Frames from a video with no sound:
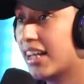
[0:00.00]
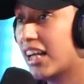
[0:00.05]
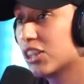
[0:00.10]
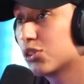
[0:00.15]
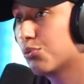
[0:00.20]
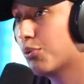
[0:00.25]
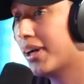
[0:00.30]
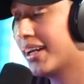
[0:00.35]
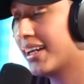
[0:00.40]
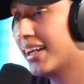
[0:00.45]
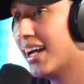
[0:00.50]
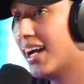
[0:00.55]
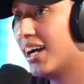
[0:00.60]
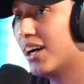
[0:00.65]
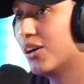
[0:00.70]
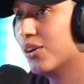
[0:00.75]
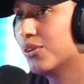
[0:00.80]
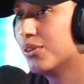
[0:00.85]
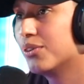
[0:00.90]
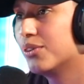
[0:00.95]
That's why
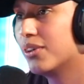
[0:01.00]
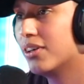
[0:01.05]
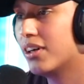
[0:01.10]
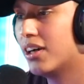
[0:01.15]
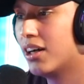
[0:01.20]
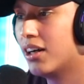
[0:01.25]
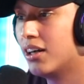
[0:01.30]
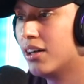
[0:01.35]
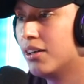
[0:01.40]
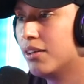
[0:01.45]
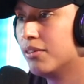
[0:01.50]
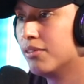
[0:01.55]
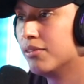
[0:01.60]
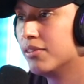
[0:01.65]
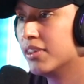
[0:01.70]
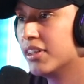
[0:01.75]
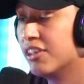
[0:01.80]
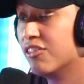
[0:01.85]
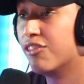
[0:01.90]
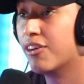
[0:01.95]
now,
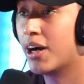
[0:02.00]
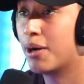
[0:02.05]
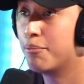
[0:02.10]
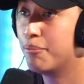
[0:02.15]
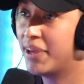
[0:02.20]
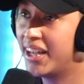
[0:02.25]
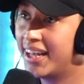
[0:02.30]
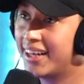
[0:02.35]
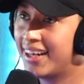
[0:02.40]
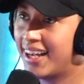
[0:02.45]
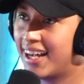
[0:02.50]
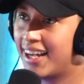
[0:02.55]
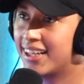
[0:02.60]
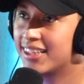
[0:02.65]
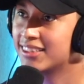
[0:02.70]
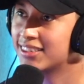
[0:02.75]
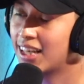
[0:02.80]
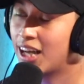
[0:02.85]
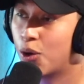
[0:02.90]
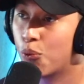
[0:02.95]
um, if a man
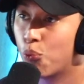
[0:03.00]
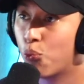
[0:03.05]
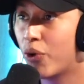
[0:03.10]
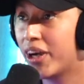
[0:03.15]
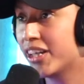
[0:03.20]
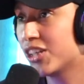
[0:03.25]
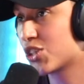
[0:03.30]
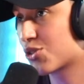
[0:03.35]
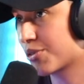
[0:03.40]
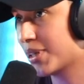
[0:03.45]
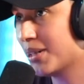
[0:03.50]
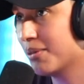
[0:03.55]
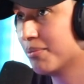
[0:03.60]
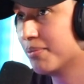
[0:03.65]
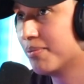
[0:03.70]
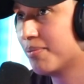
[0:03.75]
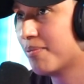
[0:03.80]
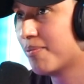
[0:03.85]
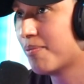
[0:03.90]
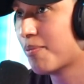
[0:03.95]
has a wet
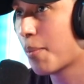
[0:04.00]
dream